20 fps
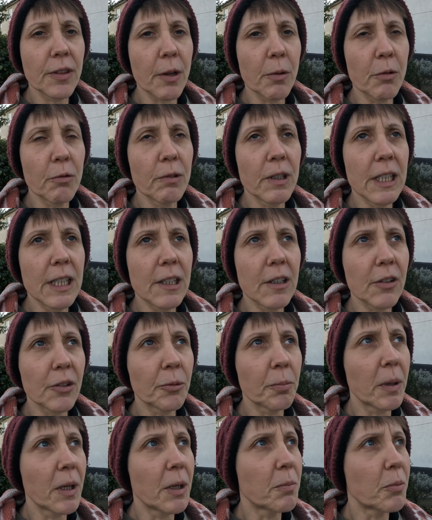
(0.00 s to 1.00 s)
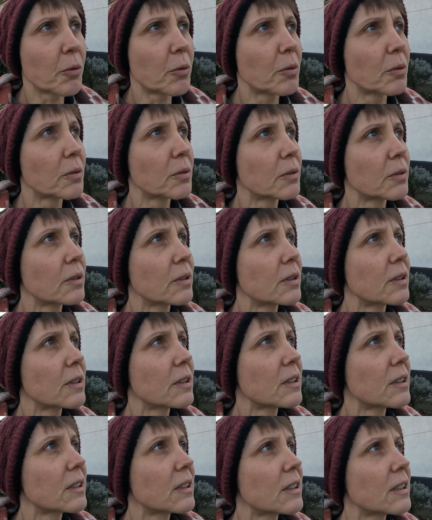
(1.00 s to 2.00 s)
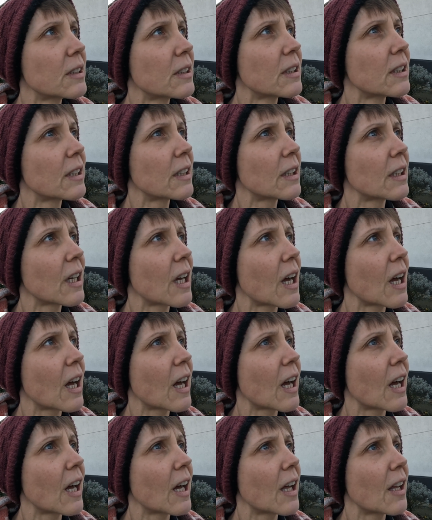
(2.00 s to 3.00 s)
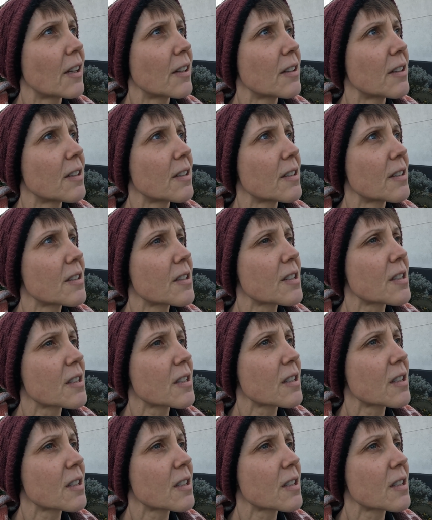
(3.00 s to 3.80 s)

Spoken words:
They were really nice people, and